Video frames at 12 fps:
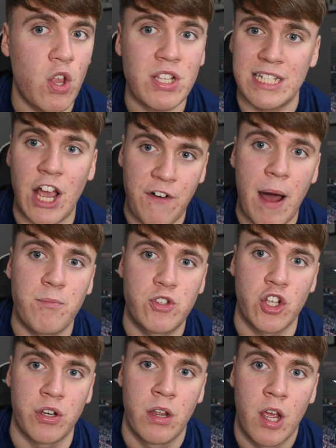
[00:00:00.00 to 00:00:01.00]

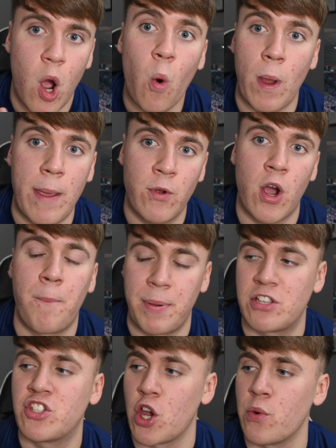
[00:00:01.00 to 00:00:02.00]
Southampton away, we got
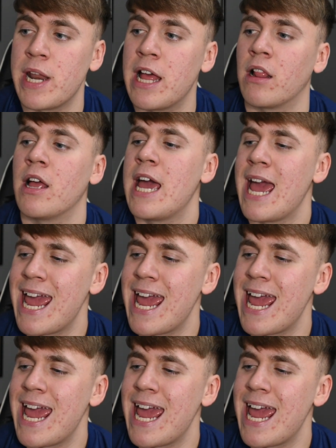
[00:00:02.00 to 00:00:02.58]
beat 2-0.